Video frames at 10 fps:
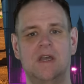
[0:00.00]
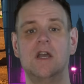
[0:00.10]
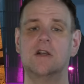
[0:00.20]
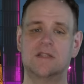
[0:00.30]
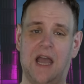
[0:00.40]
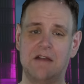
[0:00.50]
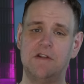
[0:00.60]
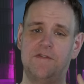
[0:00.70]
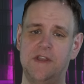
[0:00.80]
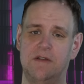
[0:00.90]
Because I
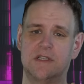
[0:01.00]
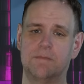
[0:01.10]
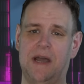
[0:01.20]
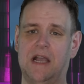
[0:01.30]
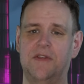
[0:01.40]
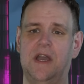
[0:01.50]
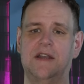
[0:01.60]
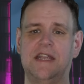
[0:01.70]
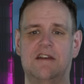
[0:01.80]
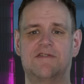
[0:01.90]
refuse to back the
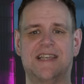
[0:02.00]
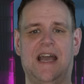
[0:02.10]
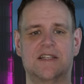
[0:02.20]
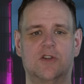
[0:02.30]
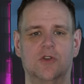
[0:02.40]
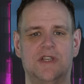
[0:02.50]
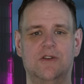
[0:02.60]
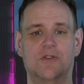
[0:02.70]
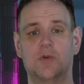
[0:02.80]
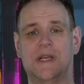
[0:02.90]
idea of tax cuts
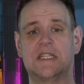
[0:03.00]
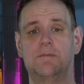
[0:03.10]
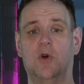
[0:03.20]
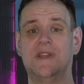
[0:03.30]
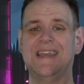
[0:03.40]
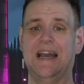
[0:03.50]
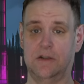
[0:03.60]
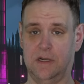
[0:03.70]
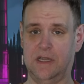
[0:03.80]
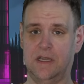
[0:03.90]
in order to exploit the
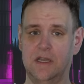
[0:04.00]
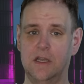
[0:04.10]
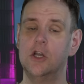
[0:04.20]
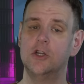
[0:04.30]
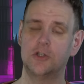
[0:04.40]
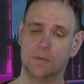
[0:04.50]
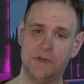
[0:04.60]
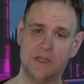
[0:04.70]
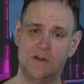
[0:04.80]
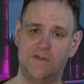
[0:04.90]
elderly. Shouldn't
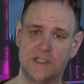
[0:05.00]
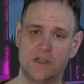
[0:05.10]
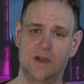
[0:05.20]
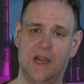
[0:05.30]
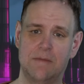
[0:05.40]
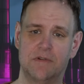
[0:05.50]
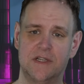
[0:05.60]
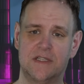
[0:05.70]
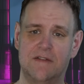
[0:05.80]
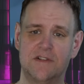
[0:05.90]
be doing physical labour in
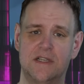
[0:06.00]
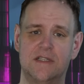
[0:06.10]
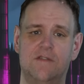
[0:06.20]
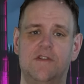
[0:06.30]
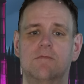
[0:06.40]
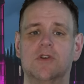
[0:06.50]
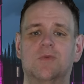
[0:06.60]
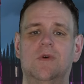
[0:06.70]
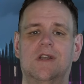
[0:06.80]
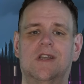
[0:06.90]
your seventies. If you
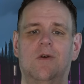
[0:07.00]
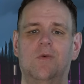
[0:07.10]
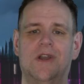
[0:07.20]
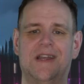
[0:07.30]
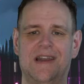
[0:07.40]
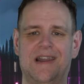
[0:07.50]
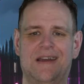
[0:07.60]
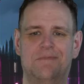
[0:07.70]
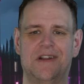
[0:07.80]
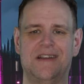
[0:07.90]
must work, go work in a
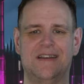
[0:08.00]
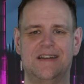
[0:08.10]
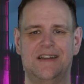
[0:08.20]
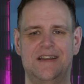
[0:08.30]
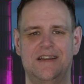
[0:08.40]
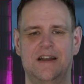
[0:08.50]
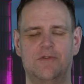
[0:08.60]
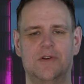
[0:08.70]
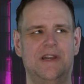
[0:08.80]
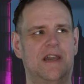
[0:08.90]
library. Have
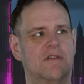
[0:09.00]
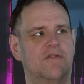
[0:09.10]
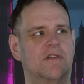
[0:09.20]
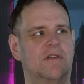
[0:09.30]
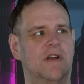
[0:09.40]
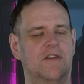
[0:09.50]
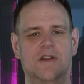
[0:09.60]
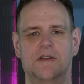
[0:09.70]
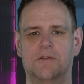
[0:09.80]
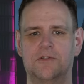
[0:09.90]
we got any left?
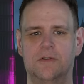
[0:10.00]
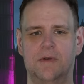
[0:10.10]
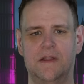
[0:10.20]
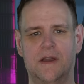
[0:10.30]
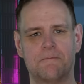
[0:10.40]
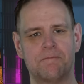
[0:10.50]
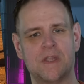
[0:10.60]
Actually, I'm not sure about that.